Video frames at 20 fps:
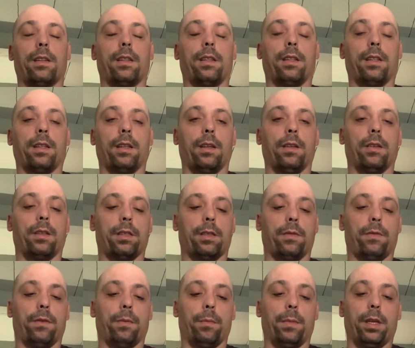the looks are
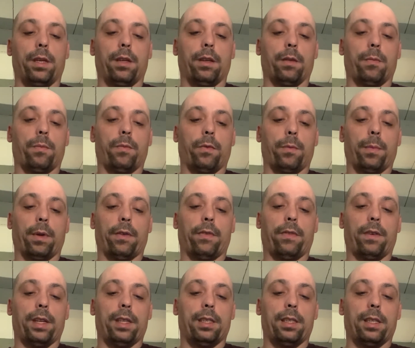for me, not for my
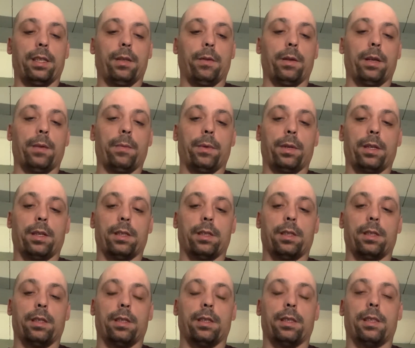face anyway, because
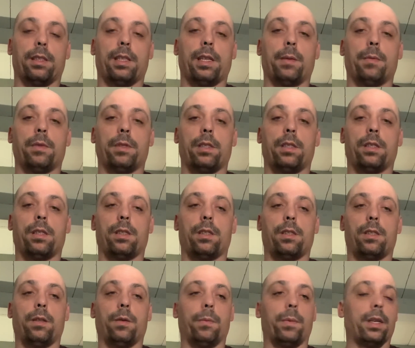the stems are just
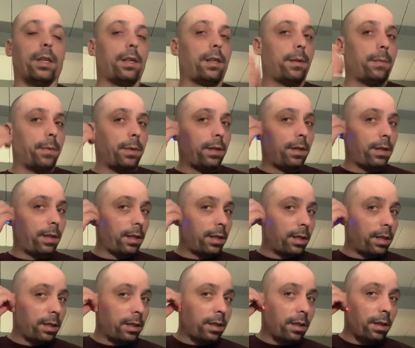too big. I mean, look at
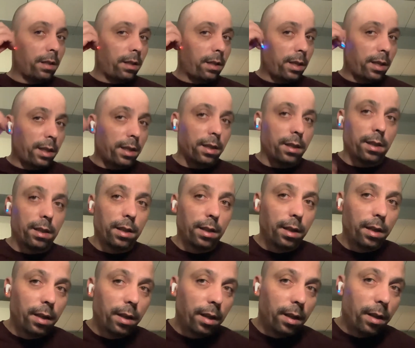this. I look like a
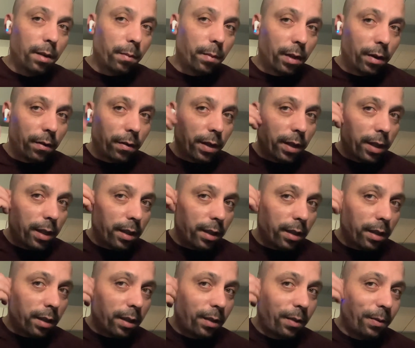bit of an
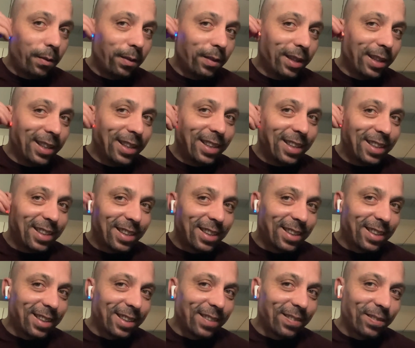alien with this
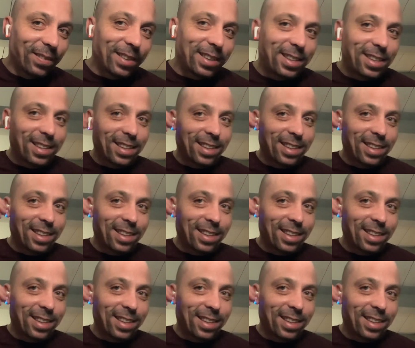on, but